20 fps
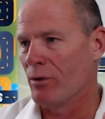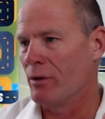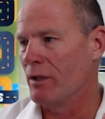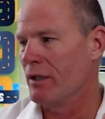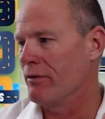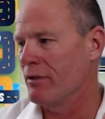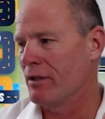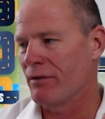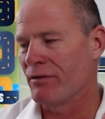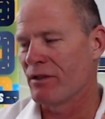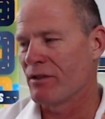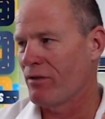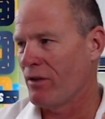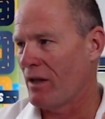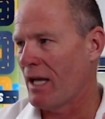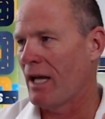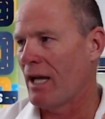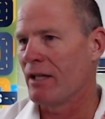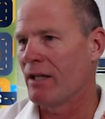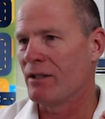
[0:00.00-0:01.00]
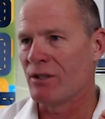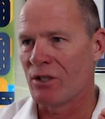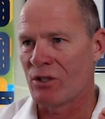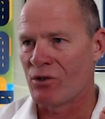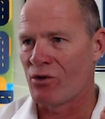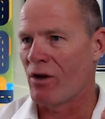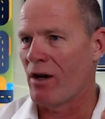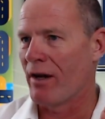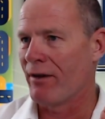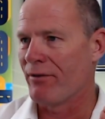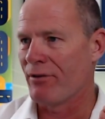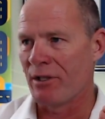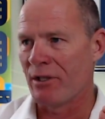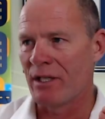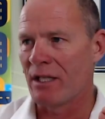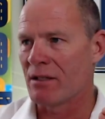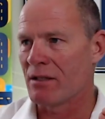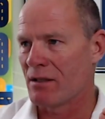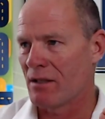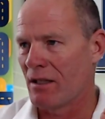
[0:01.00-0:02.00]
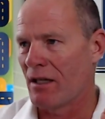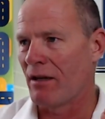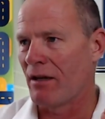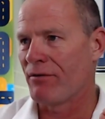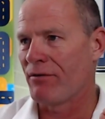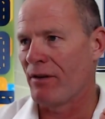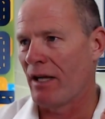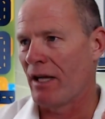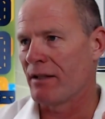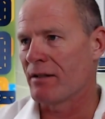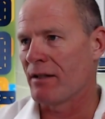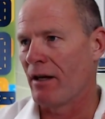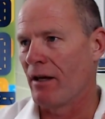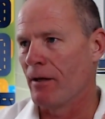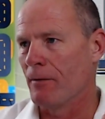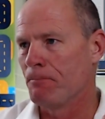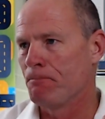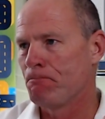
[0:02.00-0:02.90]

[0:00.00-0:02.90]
Even if it's flat, just drive on that flat tire.